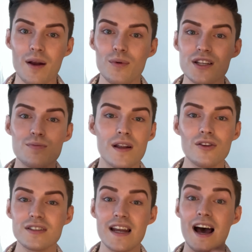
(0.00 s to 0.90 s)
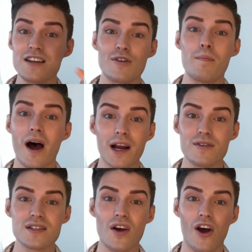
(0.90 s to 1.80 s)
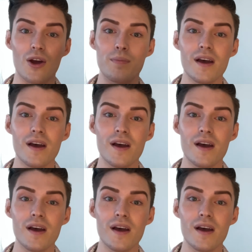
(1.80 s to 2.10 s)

which when looked at under a microscope,